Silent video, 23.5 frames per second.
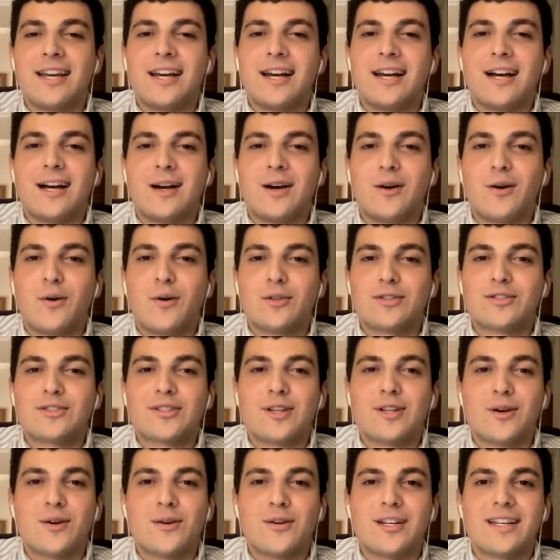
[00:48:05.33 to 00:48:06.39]

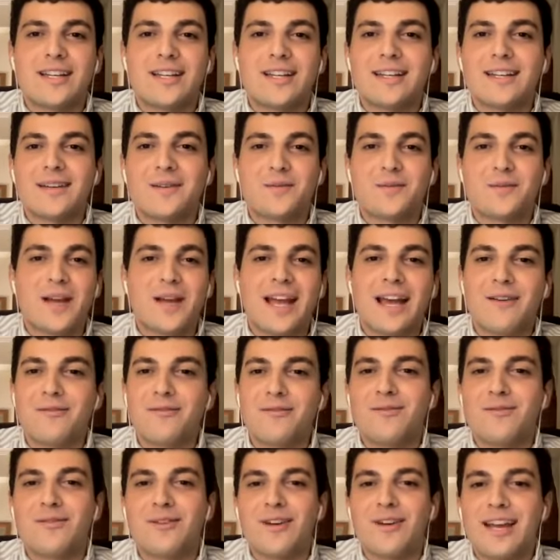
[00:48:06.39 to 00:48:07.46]
Also, we
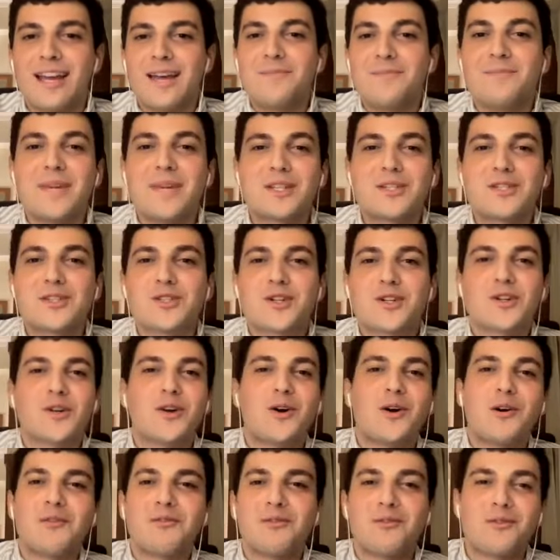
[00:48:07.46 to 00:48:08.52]
have a mixture
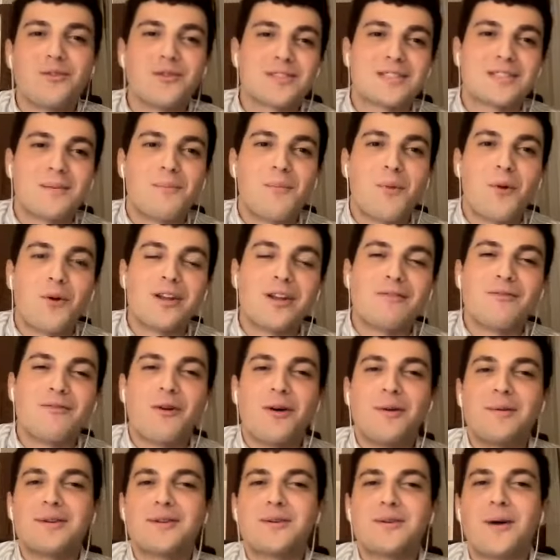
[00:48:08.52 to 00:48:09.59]
of some more
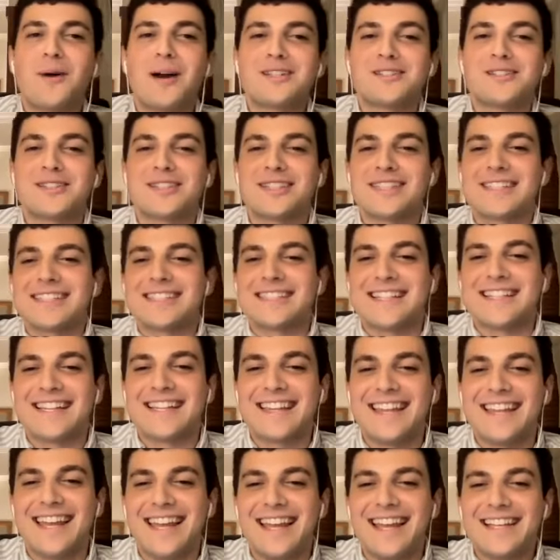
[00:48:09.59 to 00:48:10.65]
informed questions
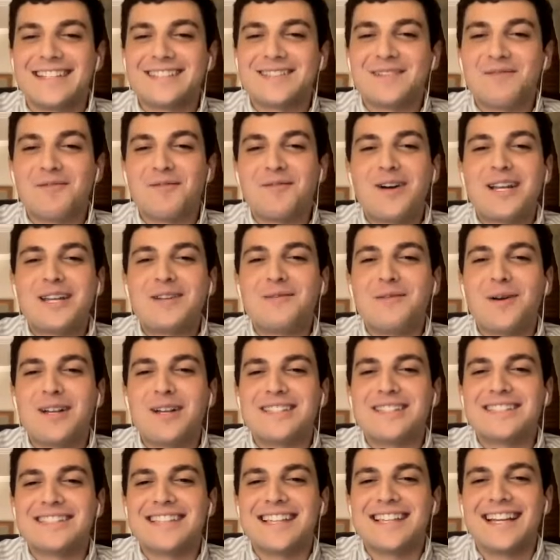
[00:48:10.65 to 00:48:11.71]
and some funny
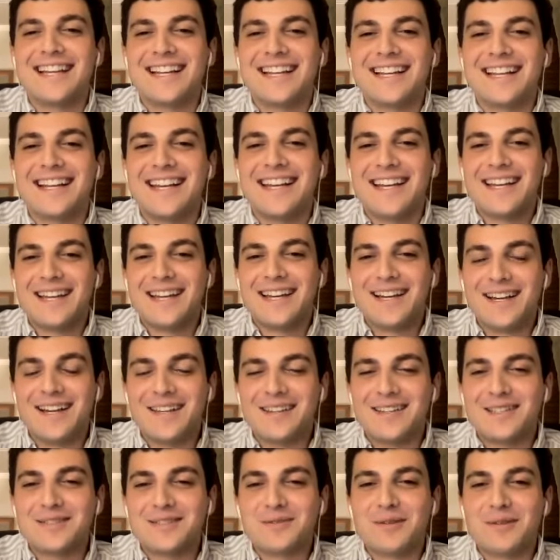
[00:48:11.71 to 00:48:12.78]
ones, like
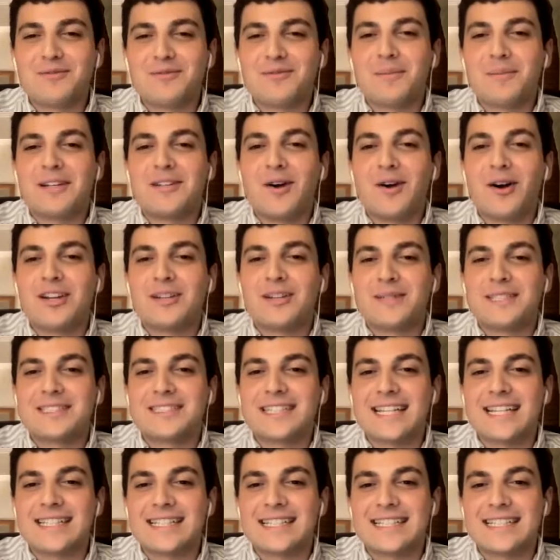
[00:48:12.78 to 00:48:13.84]
this one from anonymous
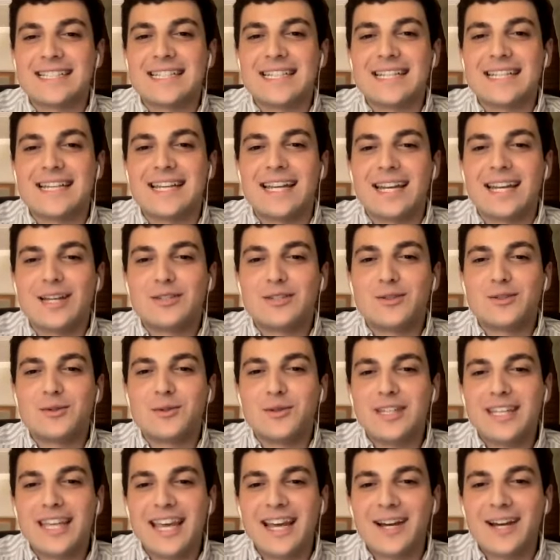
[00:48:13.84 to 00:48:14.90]
attendee. Do
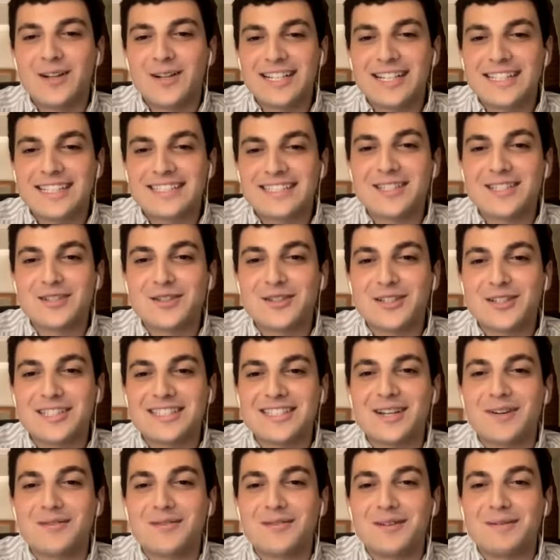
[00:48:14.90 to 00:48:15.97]
Yale consider
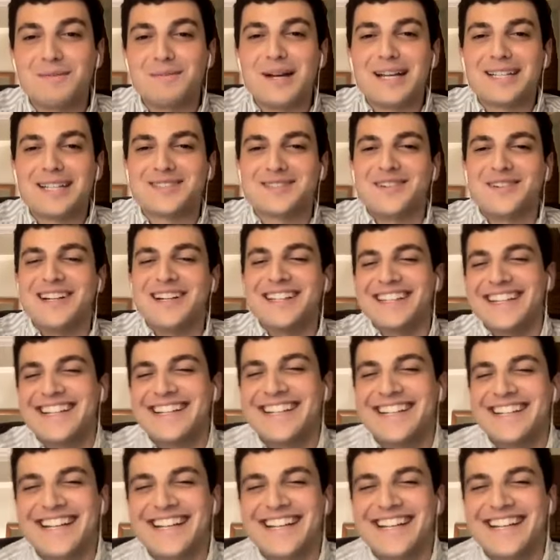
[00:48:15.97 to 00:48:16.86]
itself the best one?